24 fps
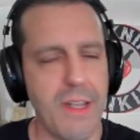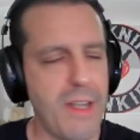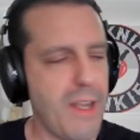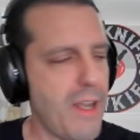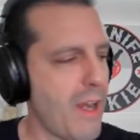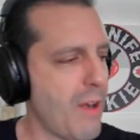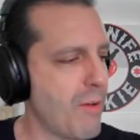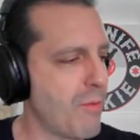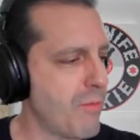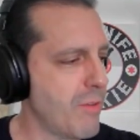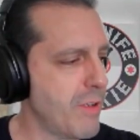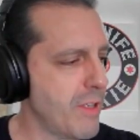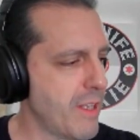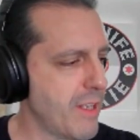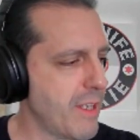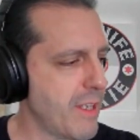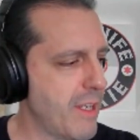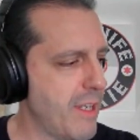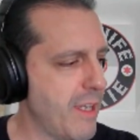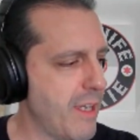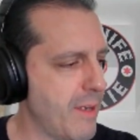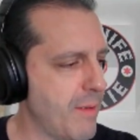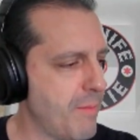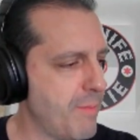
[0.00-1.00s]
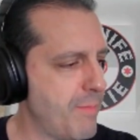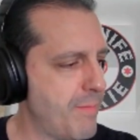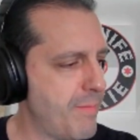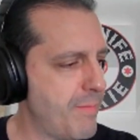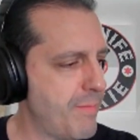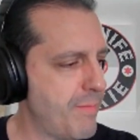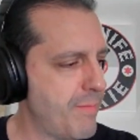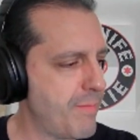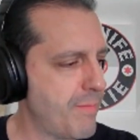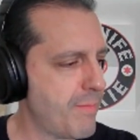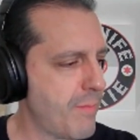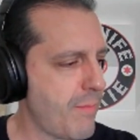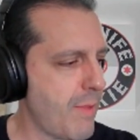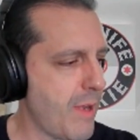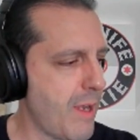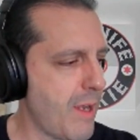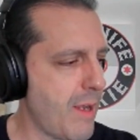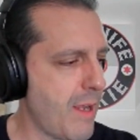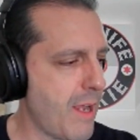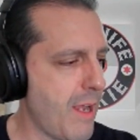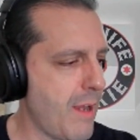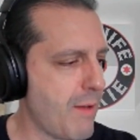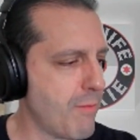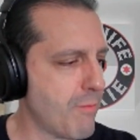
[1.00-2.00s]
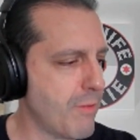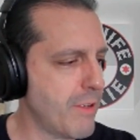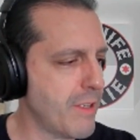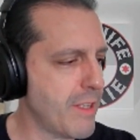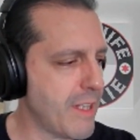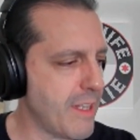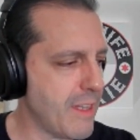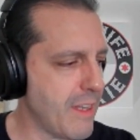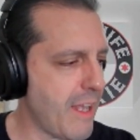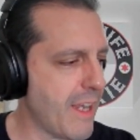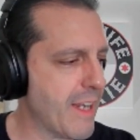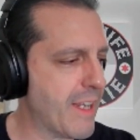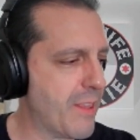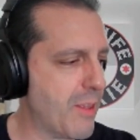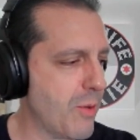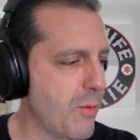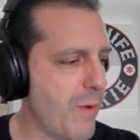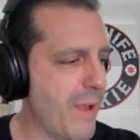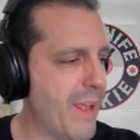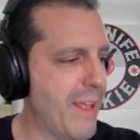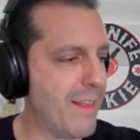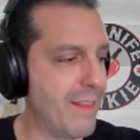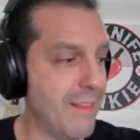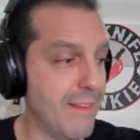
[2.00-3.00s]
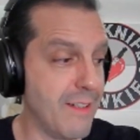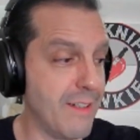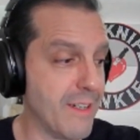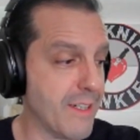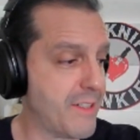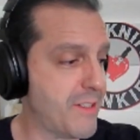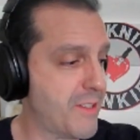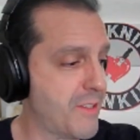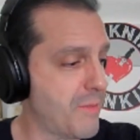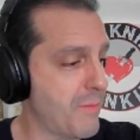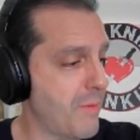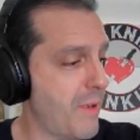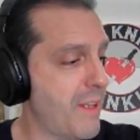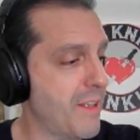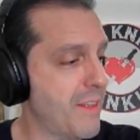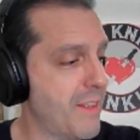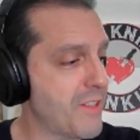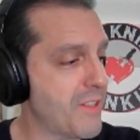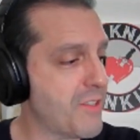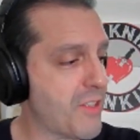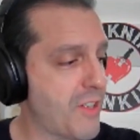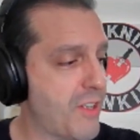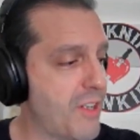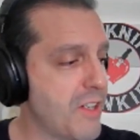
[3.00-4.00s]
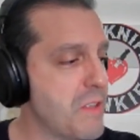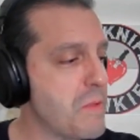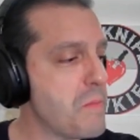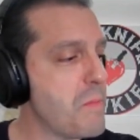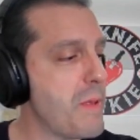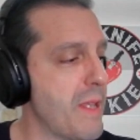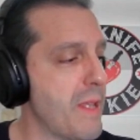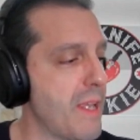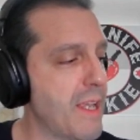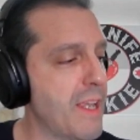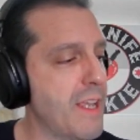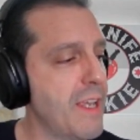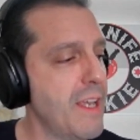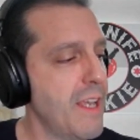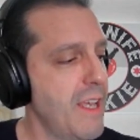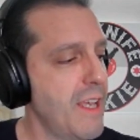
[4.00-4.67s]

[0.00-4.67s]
I really um, I, I really like the way it looks. Uh, this could be